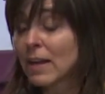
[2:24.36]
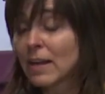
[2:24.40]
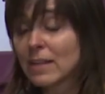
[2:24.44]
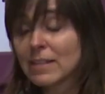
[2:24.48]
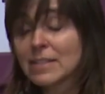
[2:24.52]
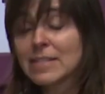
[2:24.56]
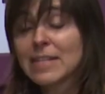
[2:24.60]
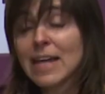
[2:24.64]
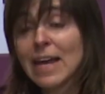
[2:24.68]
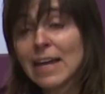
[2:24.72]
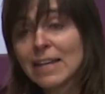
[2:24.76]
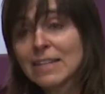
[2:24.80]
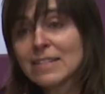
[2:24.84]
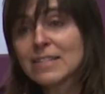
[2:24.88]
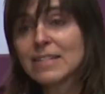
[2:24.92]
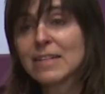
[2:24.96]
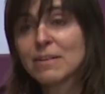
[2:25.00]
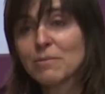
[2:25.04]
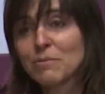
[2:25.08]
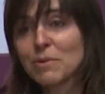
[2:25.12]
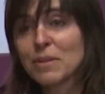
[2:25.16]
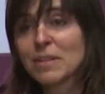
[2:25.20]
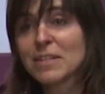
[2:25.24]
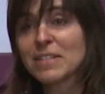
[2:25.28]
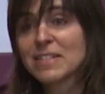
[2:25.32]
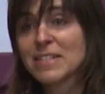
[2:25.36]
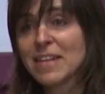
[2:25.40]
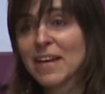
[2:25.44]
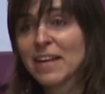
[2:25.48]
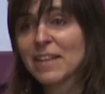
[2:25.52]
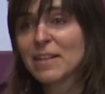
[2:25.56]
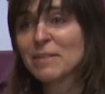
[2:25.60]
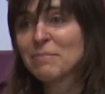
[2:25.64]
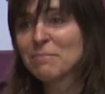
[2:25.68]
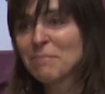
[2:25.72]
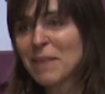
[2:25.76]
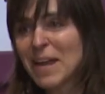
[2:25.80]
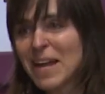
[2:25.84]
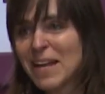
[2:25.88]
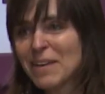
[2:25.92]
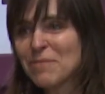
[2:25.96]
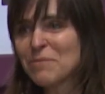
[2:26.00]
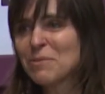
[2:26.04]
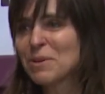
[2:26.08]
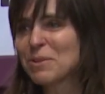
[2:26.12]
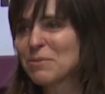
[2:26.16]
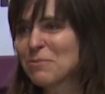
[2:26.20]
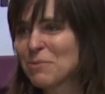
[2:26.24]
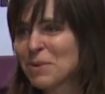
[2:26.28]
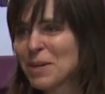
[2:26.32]
dancing with each other, men
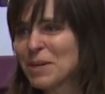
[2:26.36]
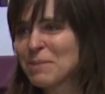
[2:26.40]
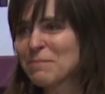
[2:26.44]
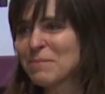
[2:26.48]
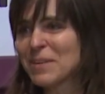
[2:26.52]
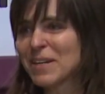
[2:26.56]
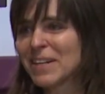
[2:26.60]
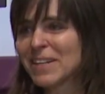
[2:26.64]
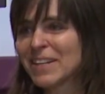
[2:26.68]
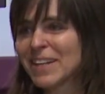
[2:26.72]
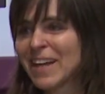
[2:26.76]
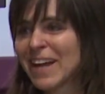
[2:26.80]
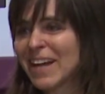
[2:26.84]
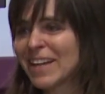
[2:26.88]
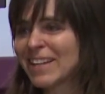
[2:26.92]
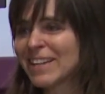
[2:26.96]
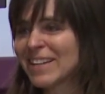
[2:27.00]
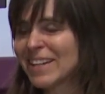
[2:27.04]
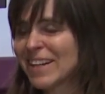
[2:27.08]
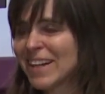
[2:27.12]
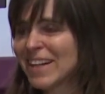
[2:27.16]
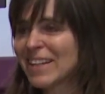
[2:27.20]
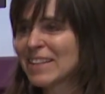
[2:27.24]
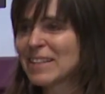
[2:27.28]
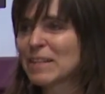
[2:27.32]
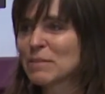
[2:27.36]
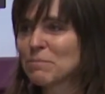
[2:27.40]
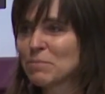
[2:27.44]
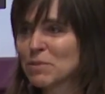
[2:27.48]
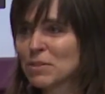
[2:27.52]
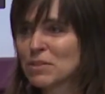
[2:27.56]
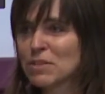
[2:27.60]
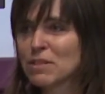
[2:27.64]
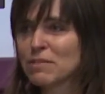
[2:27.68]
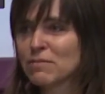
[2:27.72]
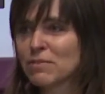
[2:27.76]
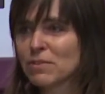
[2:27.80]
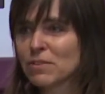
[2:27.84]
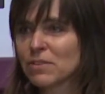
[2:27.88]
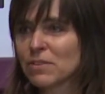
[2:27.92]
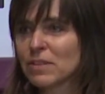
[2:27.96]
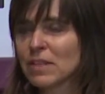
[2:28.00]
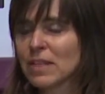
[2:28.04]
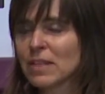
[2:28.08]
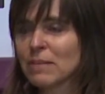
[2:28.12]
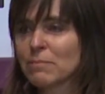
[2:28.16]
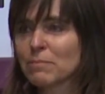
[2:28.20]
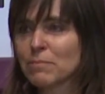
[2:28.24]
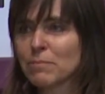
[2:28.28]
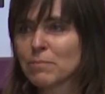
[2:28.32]
with women. And the beautiful
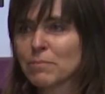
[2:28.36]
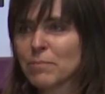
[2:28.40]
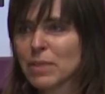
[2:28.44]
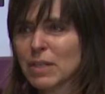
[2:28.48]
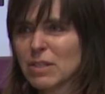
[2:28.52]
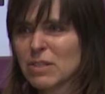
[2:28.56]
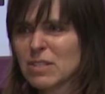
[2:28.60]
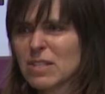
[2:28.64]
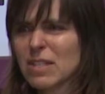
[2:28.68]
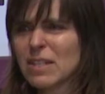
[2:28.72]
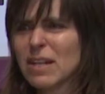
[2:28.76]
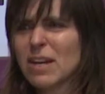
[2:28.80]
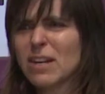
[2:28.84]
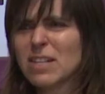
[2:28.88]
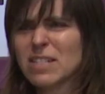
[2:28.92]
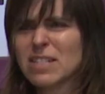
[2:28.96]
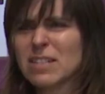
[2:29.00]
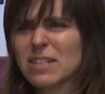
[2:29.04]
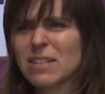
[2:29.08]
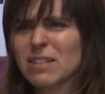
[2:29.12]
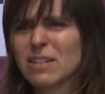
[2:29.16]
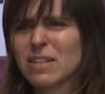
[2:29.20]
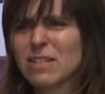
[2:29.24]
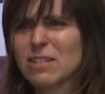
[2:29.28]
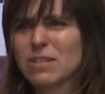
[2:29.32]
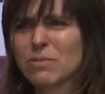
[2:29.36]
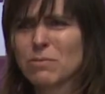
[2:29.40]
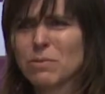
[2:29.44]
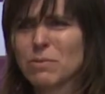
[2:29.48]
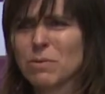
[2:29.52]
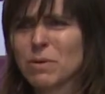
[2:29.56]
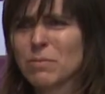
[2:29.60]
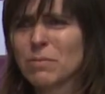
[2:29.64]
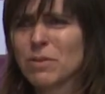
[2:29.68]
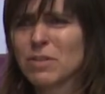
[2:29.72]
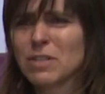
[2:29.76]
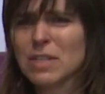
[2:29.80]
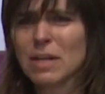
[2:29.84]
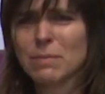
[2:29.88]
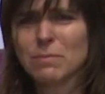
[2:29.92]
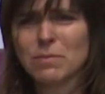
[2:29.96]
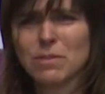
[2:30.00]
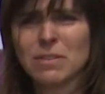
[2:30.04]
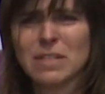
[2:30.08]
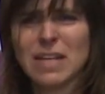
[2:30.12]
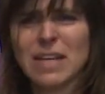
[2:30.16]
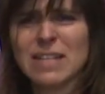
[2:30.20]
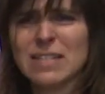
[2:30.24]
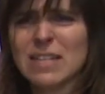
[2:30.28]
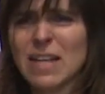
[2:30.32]
thing, because in our generation we were brought up
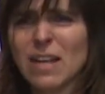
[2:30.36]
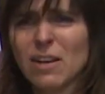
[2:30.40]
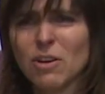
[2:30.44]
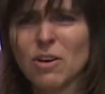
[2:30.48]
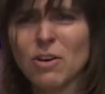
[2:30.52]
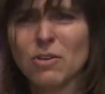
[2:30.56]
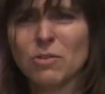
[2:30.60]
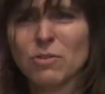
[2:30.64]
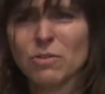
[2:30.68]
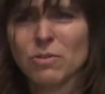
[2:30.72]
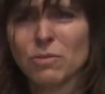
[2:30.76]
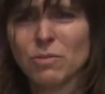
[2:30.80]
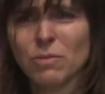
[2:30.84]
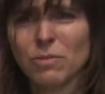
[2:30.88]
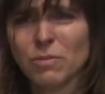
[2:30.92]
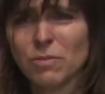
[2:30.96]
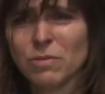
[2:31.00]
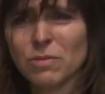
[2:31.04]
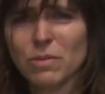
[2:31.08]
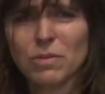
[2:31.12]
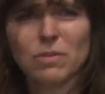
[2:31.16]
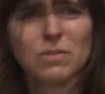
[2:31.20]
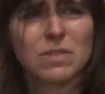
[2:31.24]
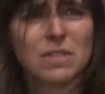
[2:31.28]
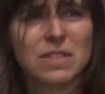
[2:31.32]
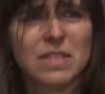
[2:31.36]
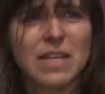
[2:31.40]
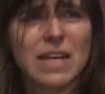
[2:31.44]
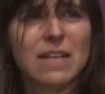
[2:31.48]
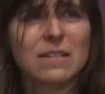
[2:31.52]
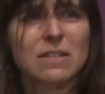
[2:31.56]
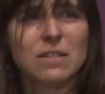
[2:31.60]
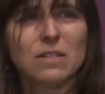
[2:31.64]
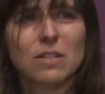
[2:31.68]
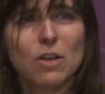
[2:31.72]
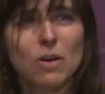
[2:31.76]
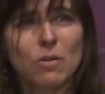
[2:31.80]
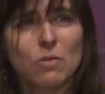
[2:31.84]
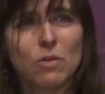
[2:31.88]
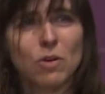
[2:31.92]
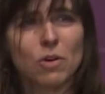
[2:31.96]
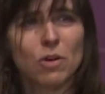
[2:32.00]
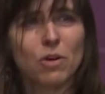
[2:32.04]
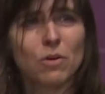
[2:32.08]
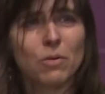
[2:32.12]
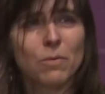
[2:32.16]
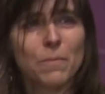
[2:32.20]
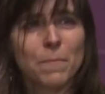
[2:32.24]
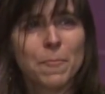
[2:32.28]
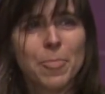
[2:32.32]
to dance alone, dance
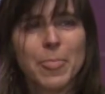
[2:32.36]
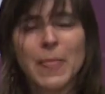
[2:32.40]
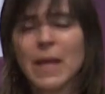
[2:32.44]
solo.